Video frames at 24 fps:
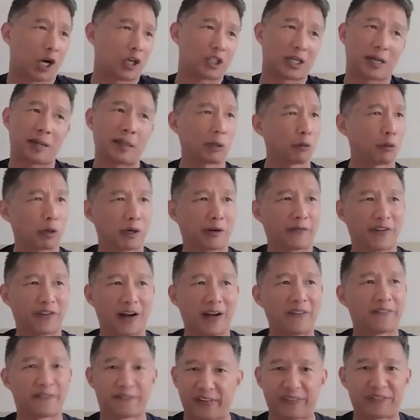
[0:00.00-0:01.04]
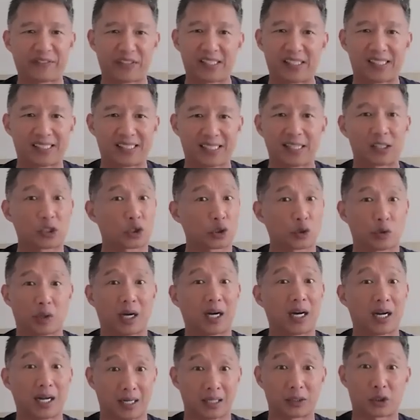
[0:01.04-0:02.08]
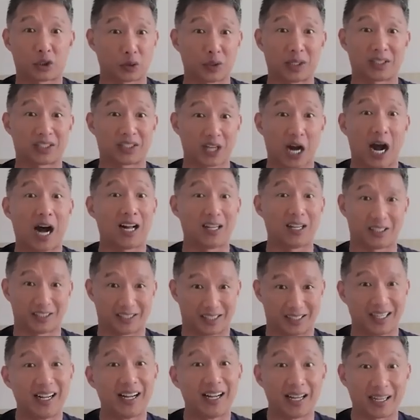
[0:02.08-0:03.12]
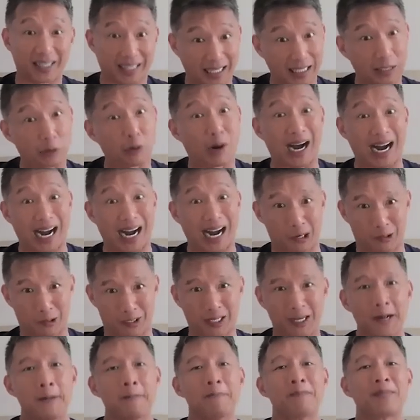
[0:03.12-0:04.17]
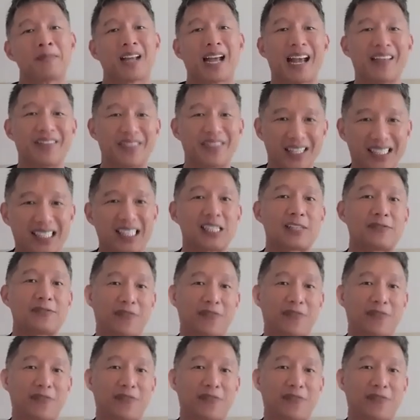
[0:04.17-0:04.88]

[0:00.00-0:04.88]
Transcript: charge anywhere from 50 cents to a dollar a kilowatt hour. And this